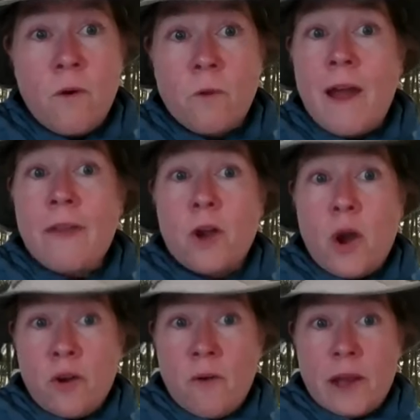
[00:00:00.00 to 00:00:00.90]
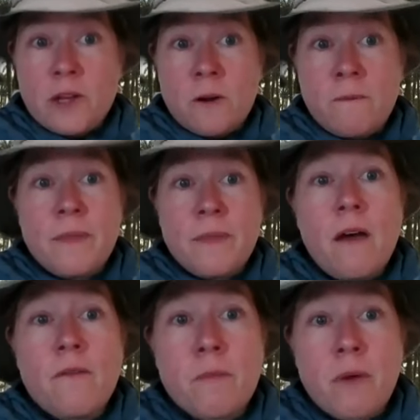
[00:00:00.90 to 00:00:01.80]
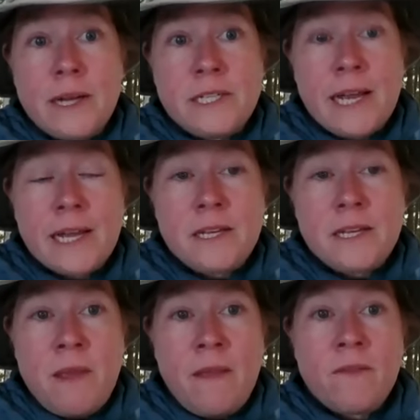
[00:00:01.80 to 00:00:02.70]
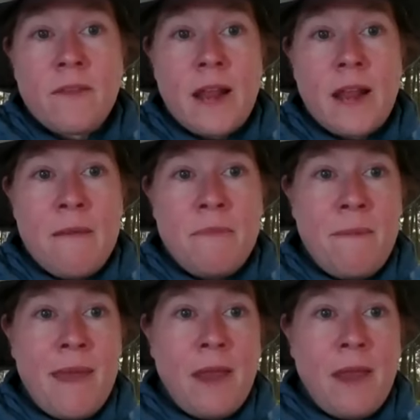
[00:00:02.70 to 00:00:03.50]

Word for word: or rather co-director of the project. It means that I'm the main